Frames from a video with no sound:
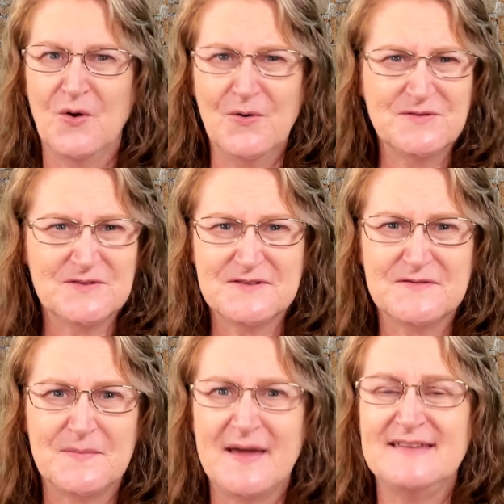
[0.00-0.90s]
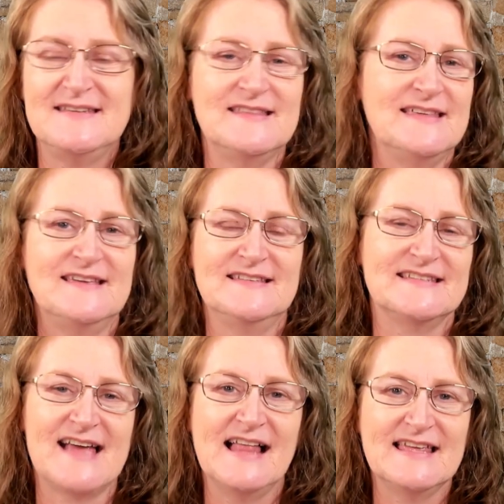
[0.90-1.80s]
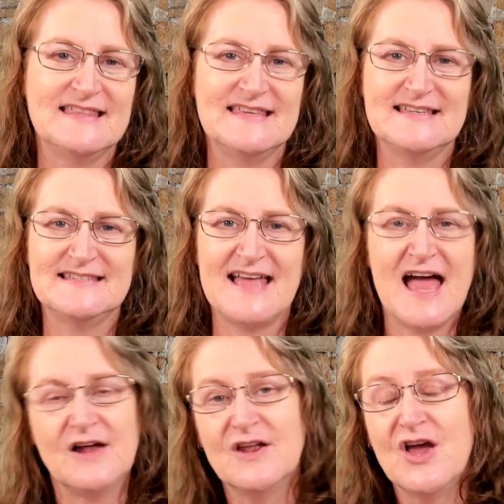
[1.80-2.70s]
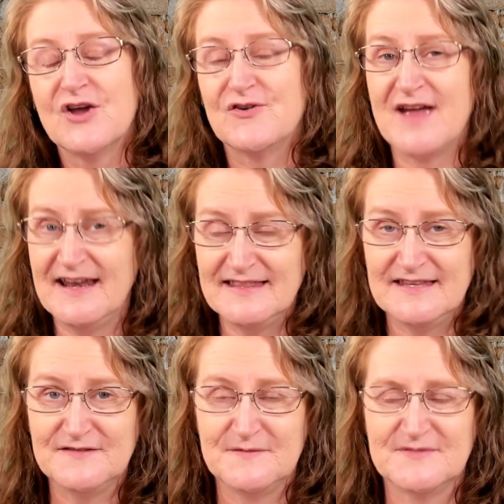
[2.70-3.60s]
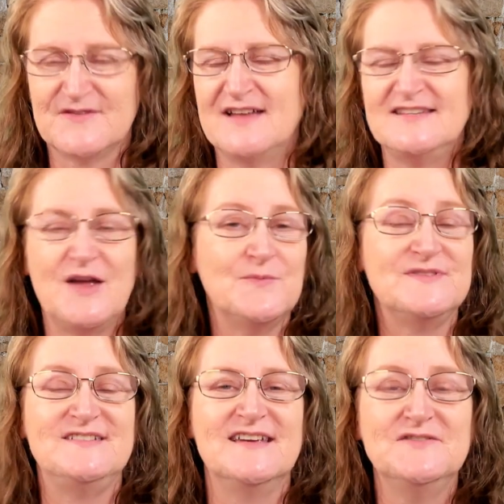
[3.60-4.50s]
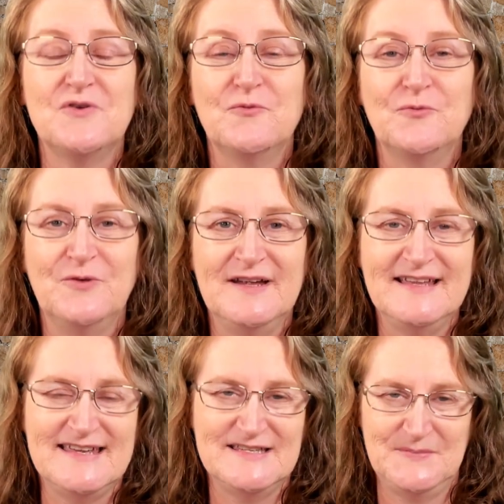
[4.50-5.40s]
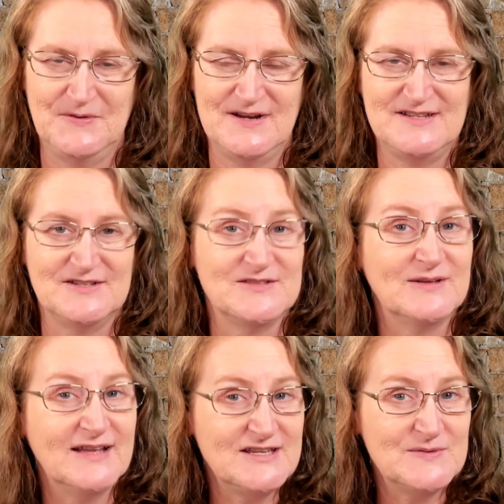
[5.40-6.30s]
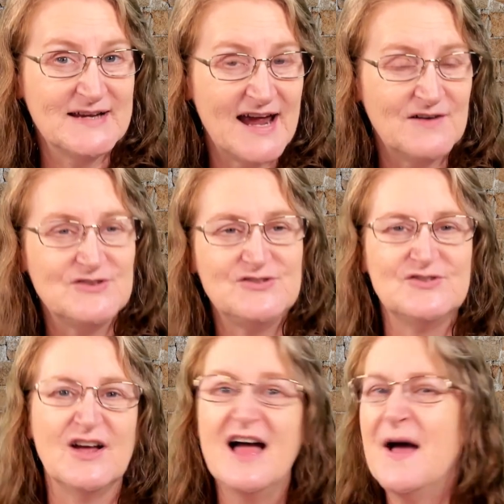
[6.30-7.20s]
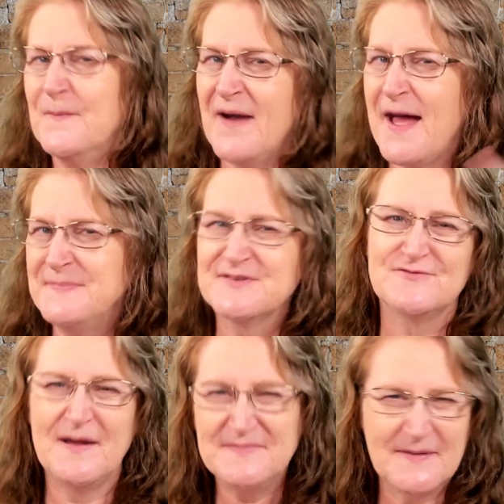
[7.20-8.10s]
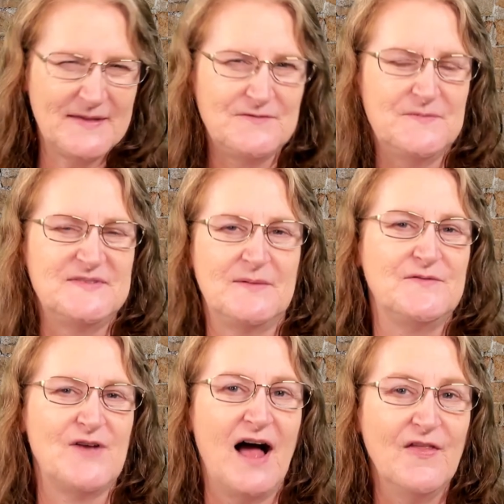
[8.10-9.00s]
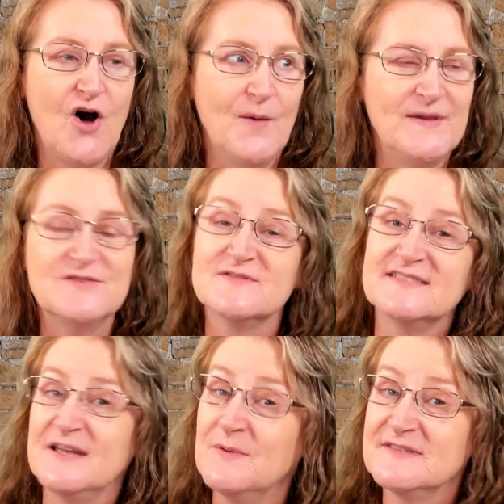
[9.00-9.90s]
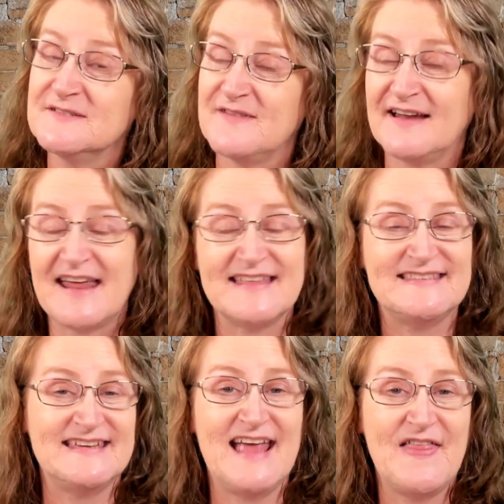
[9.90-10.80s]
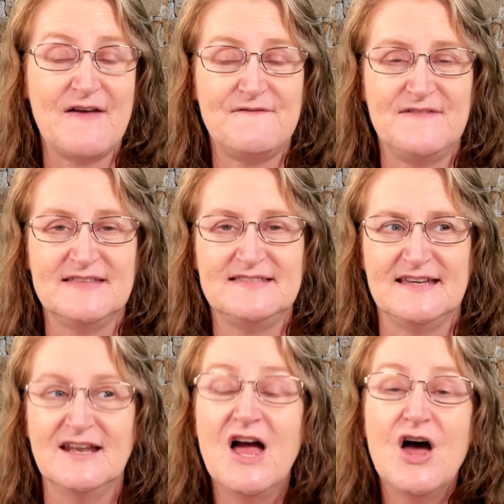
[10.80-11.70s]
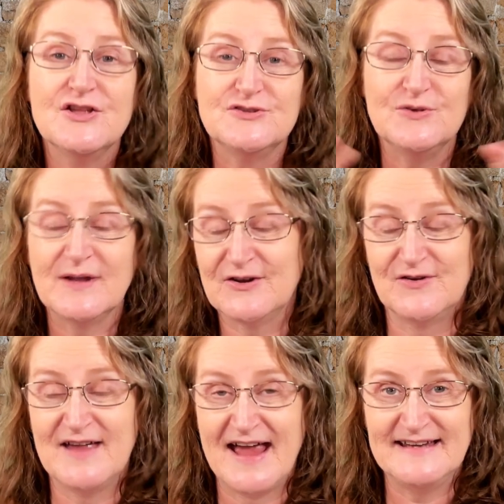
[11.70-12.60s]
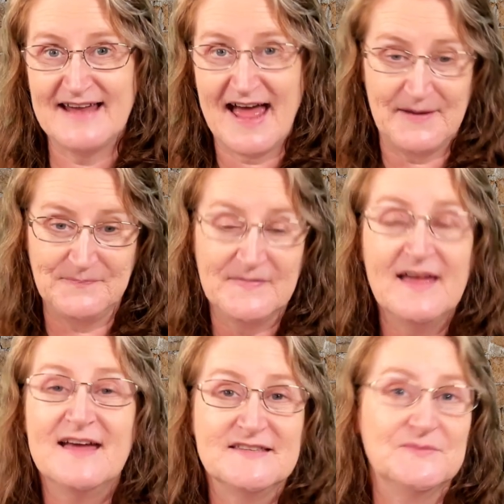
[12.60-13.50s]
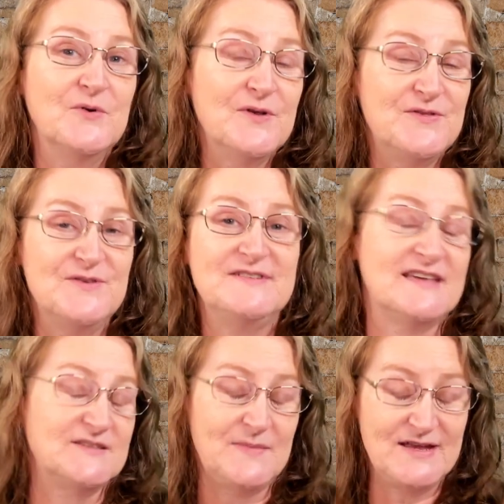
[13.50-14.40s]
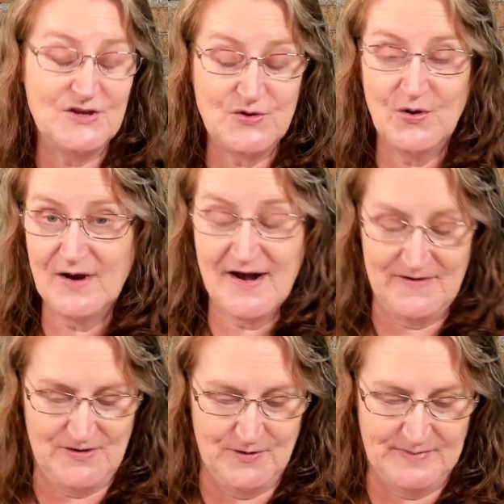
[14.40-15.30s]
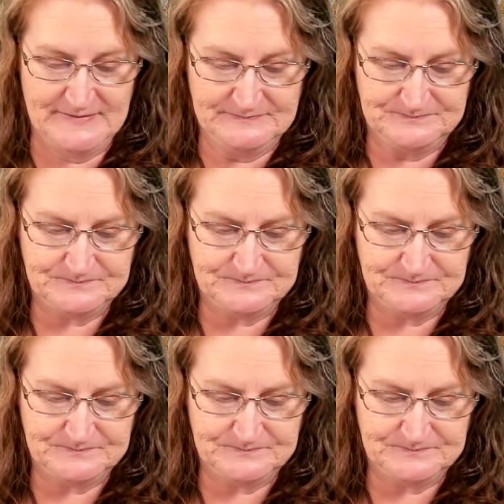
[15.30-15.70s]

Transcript: all sorts of amazing things, scaling things down, creating things from scratch. It was just really inspirational. So I'd like to encourage you to perhaps grab something from some of your other hobbies or see what's around and see how that fits in to create some more enthusiasm in your current hobby.